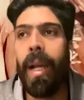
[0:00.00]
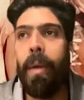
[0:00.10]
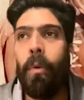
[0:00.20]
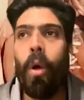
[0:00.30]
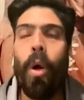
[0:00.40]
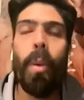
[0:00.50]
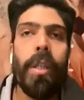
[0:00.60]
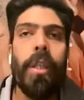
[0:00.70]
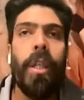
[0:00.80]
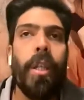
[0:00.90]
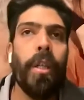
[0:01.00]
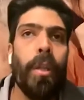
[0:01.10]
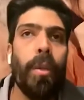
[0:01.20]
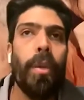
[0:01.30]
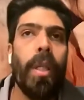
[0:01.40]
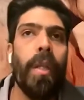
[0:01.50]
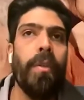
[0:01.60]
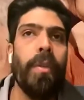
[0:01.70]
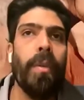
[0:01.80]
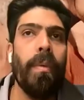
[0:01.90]
But I would always hear
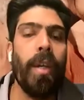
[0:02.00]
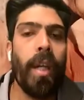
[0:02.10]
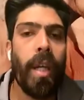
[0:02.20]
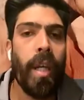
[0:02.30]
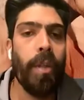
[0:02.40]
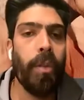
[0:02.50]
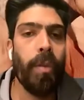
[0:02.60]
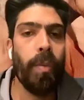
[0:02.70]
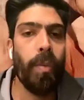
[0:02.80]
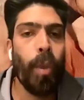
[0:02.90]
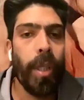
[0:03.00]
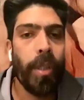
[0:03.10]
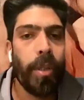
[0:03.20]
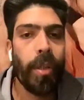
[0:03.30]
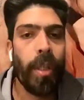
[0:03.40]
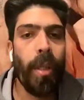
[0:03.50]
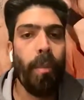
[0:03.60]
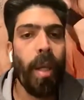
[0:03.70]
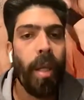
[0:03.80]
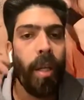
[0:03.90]
Gurudev's Vani, his voice
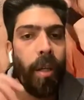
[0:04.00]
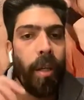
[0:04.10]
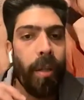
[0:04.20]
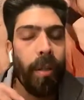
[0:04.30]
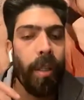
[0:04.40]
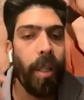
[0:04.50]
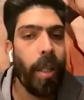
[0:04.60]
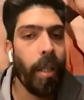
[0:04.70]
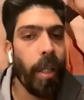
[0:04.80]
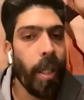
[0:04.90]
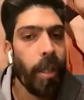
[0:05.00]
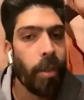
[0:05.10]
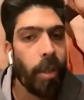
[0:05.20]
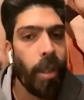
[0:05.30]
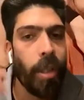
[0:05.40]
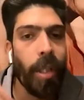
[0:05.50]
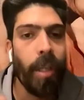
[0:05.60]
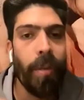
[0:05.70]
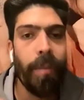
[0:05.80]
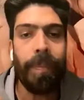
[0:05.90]
in my ear, hearing his
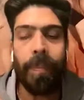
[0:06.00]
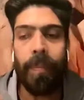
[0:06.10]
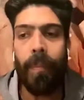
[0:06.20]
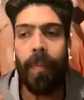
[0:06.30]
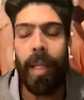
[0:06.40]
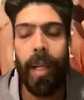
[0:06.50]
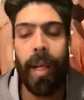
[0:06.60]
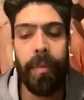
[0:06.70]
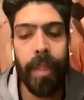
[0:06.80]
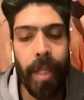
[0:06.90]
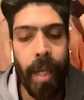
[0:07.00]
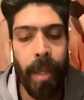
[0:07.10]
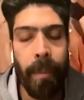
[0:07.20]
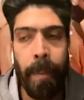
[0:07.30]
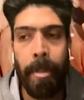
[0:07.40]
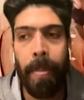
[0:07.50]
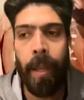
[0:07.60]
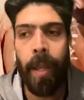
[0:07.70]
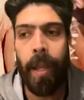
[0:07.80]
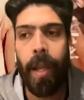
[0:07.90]
kirtan every day.
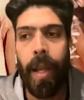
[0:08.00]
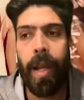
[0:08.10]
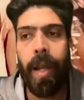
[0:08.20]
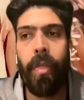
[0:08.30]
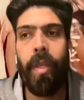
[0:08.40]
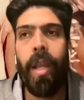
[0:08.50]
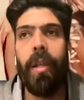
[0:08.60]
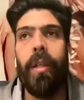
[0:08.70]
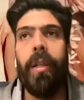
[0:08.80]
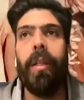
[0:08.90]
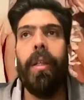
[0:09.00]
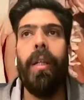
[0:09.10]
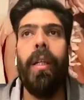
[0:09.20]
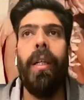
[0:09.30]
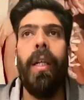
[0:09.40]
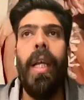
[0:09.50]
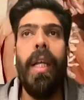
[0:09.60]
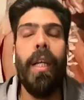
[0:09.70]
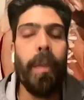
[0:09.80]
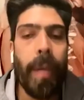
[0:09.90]
And I think
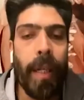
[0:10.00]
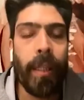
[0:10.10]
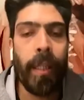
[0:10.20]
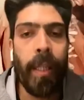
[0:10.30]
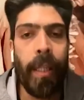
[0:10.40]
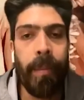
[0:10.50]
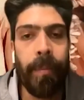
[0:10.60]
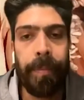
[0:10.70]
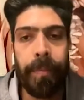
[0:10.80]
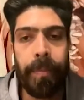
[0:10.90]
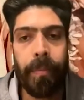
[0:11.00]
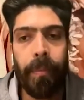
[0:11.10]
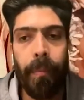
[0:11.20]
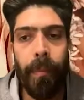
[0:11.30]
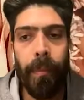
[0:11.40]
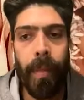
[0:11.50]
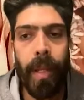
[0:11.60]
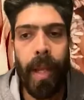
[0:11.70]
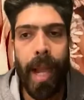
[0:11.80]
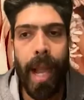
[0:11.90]
indirectly,
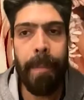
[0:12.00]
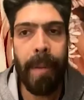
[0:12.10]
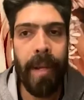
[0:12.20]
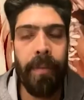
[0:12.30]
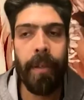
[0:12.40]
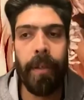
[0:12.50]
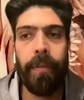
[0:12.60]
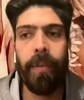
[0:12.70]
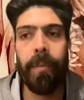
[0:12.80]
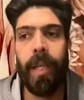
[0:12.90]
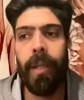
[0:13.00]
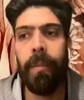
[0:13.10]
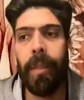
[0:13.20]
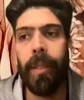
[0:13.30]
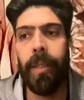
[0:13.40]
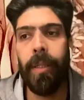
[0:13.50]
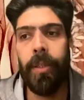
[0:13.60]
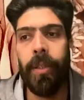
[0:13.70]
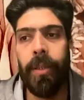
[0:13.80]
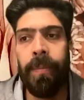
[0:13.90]
I benefited from that,
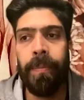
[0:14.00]
because